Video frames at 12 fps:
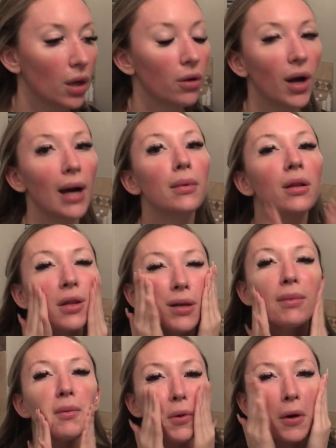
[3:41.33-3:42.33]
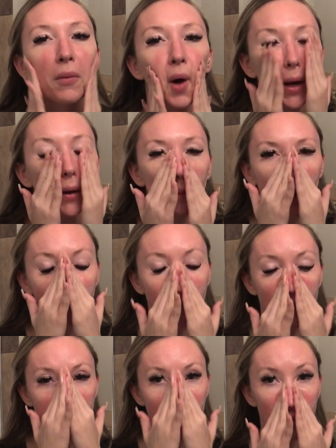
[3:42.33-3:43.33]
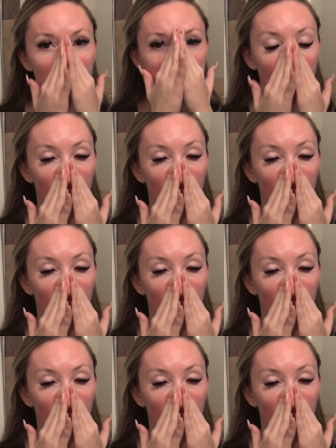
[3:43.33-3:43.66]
grab a little bit more water on my fingertips